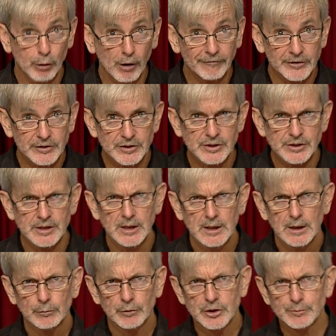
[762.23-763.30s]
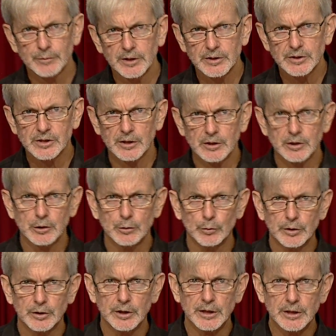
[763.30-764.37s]
profits, which means that you
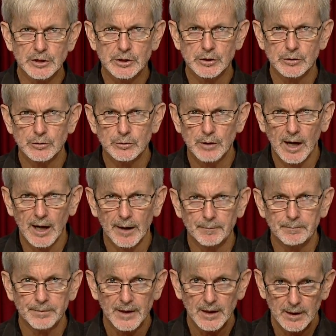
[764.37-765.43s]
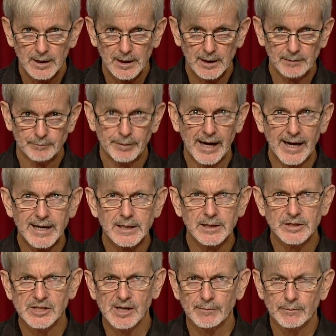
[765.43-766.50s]
would need to
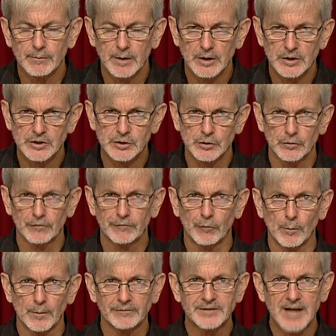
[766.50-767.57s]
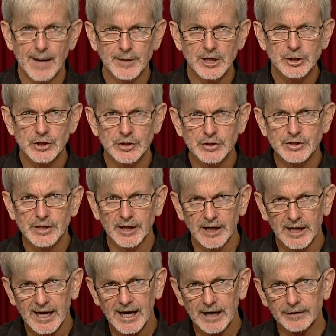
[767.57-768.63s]
pay some sort of form of damages and
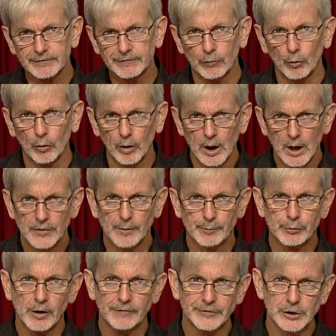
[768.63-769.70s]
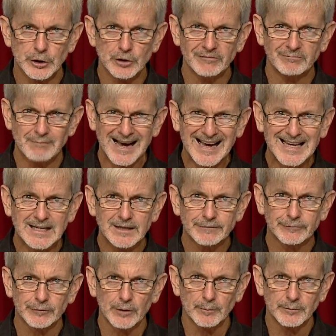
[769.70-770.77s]
account for the profit you've made
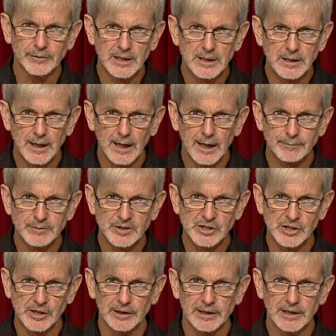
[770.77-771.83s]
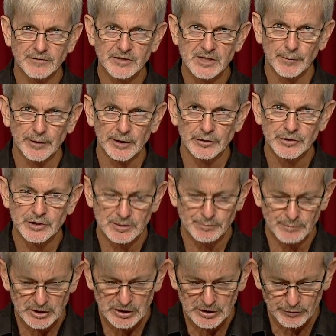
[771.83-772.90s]
from the stealing of someone else's
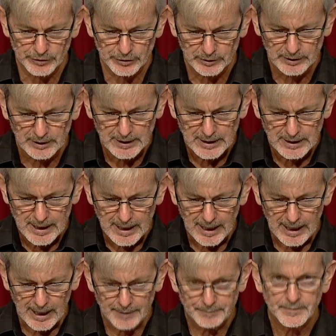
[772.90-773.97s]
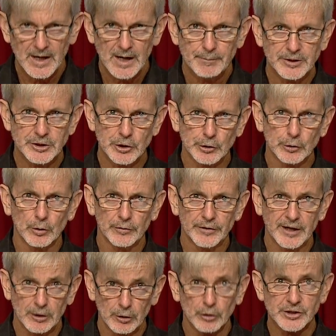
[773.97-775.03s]
material. But
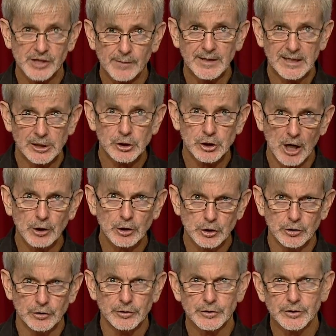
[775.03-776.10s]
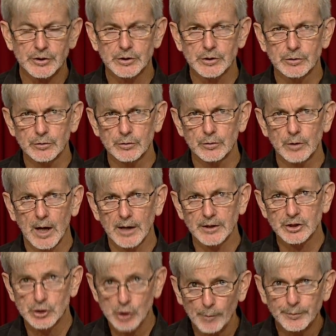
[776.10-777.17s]
there can also be injunctions to
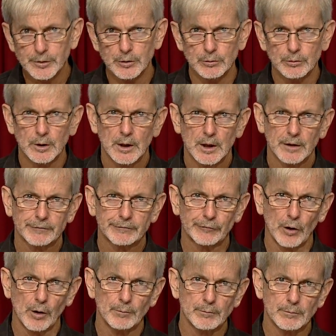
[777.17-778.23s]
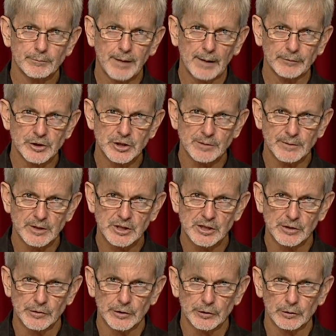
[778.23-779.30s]
stop you from publishing
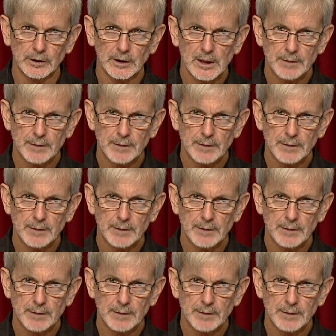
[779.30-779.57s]
material